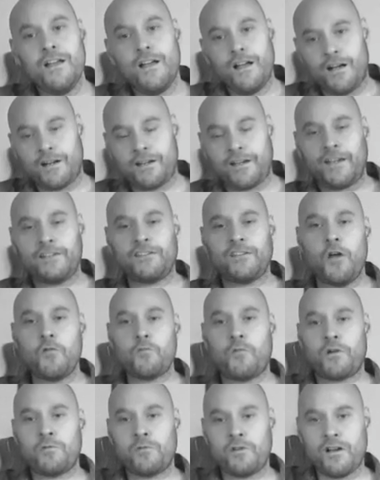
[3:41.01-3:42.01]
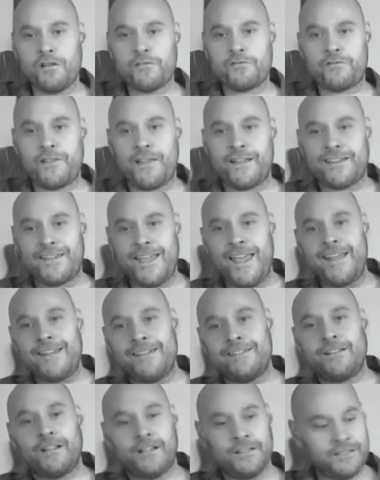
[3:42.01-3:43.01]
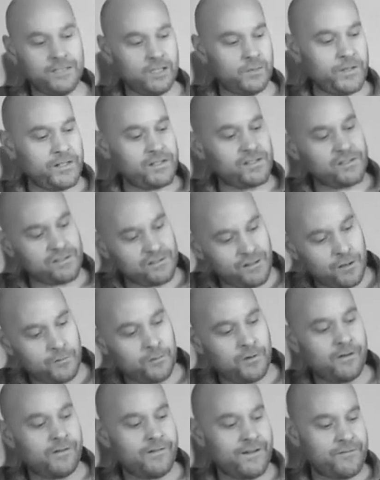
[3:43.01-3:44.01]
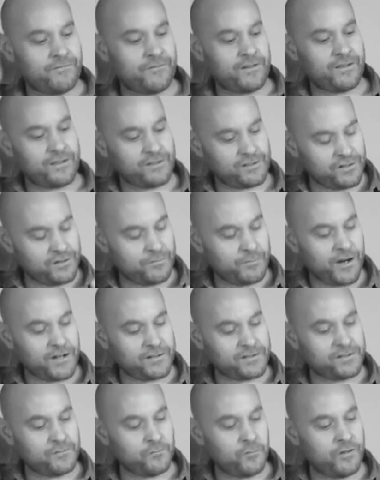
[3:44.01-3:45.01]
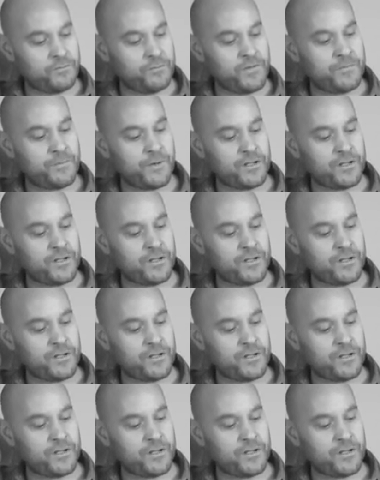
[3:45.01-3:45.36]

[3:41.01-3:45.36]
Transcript: Okay, don't worry, we'll go through that again a little bit slower and everything so you can practice it with me,